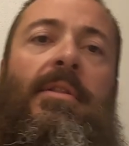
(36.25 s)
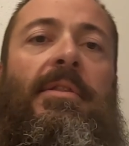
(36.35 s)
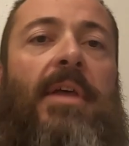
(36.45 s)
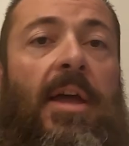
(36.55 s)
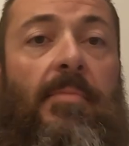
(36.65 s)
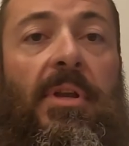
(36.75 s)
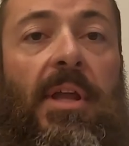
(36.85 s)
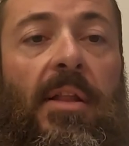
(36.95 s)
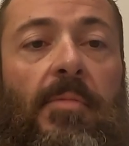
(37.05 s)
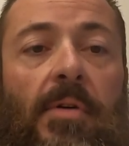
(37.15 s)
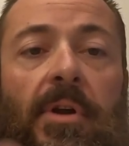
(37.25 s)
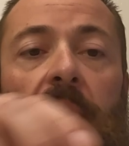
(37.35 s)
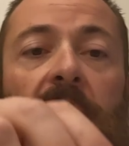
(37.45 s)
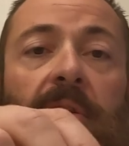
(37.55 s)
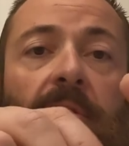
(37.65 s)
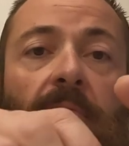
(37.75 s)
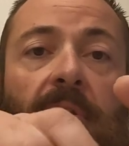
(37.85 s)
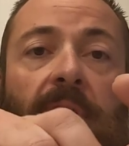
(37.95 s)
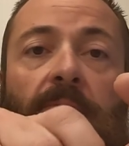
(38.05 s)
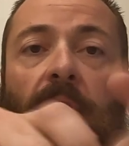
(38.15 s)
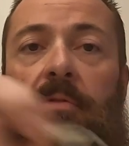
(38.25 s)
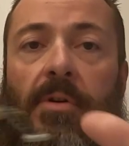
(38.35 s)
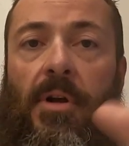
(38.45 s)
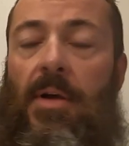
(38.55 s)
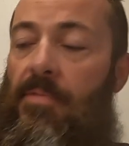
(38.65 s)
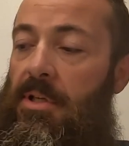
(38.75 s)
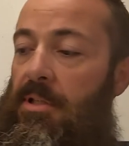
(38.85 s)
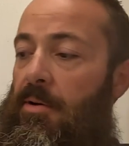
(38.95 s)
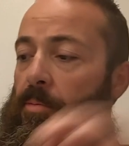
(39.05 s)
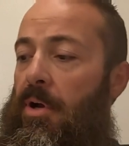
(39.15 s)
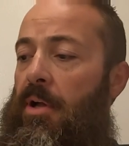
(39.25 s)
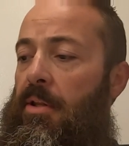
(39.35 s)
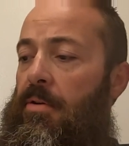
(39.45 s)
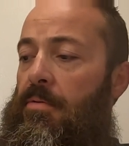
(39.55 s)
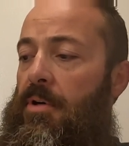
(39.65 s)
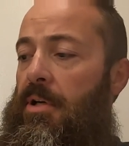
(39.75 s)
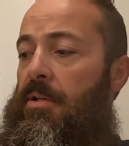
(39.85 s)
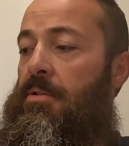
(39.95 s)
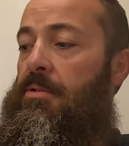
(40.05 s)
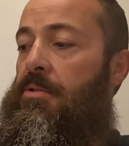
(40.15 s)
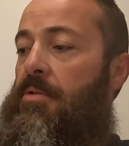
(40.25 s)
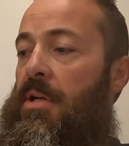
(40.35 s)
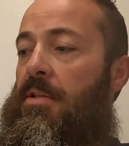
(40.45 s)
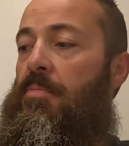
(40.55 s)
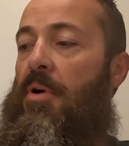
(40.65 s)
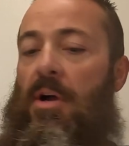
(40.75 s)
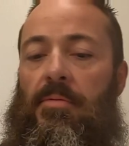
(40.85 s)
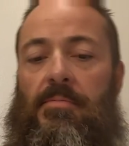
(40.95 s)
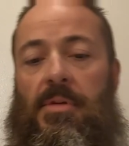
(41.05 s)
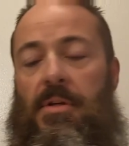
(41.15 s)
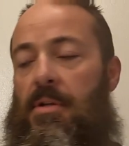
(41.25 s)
They had me take the motor out, make sure it wasn't the motor. Obviously, we got to trace the problem.